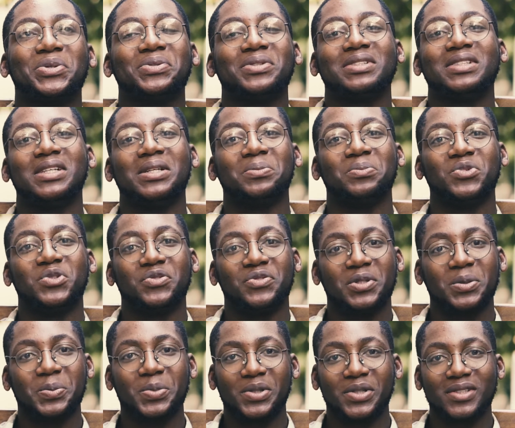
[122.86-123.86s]
really a
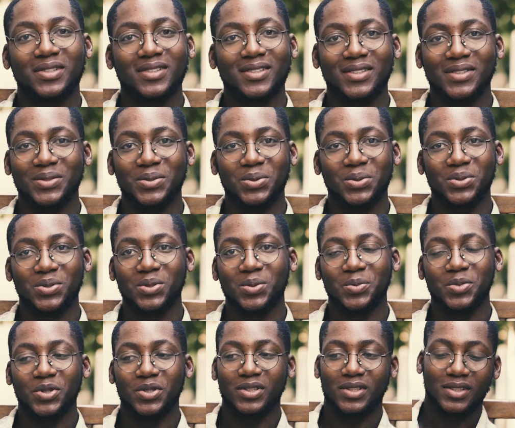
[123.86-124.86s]
movie person though, to
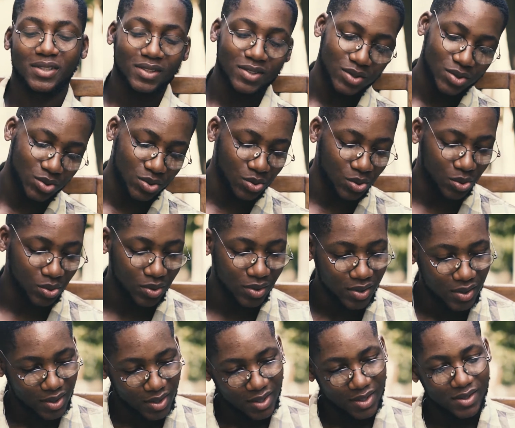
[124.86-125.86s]
be honest, so
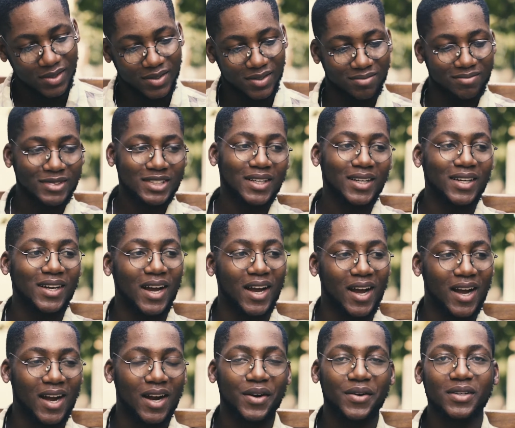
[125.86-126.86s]

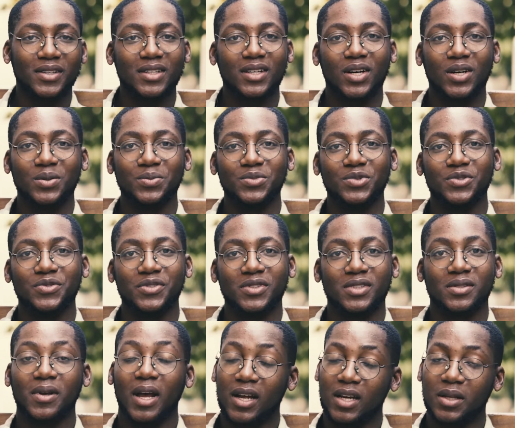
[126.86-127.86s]
I can't really count
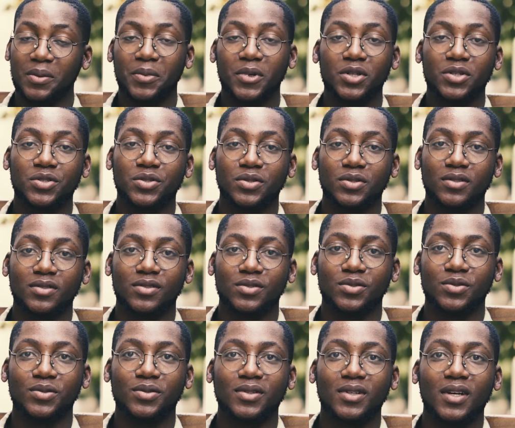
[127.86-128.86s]
movies. Animations
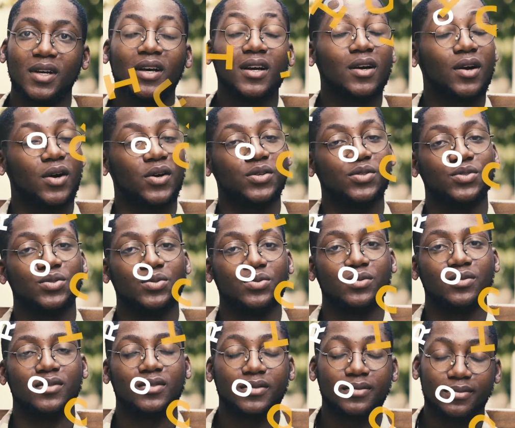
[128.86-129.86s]
though,
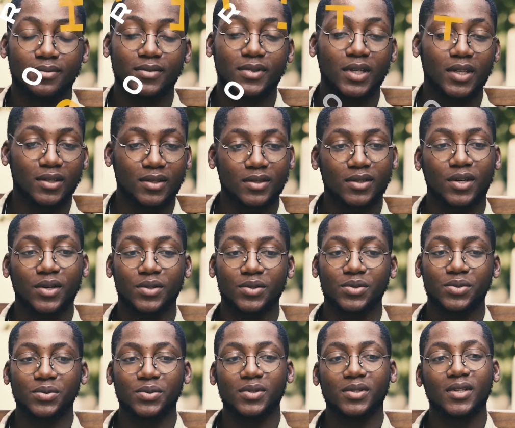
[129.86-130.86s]
cartoons, yes,
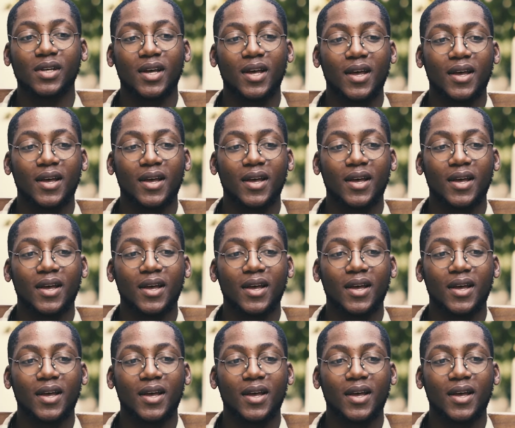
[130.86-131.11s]
cartoons.